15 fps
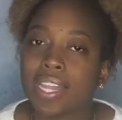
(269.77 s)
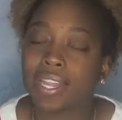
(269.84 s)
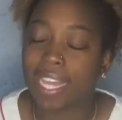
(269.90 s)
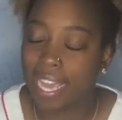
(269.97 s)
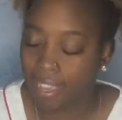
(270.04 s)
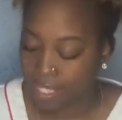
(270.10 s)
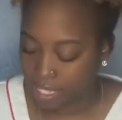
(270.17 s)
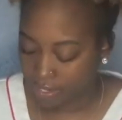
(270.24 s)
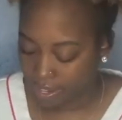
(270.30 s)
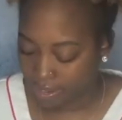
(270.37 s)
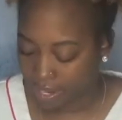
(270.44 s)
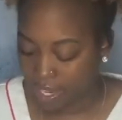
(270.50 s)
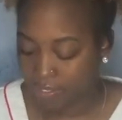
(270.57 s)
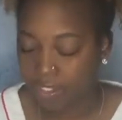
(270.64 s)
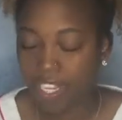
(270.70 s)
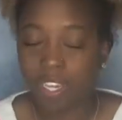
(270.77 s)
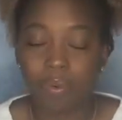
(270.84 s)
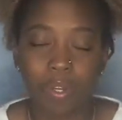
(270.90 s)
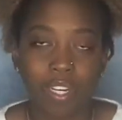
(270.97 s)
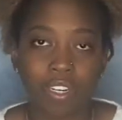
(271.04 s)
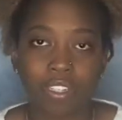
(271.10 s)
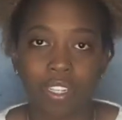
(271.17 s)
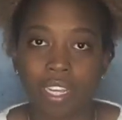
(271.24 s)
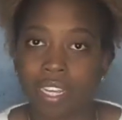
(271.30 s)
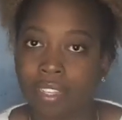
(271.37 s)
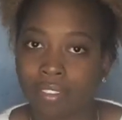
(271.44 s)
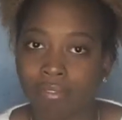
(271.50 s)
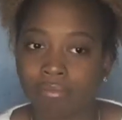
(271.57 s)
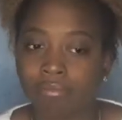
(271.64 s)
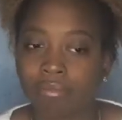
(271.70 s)
that is very convenient when you're
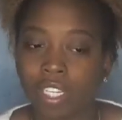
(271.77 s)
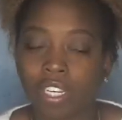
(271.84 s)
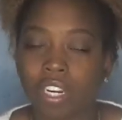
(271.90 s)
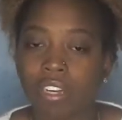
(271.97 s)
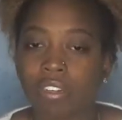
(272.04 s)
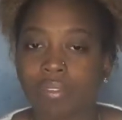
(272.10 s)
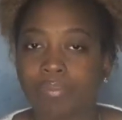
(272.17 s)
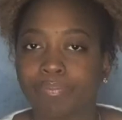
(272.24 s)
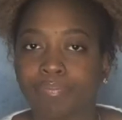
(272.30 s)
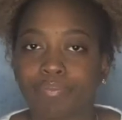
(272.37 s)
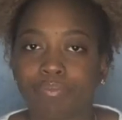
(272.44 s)
in you know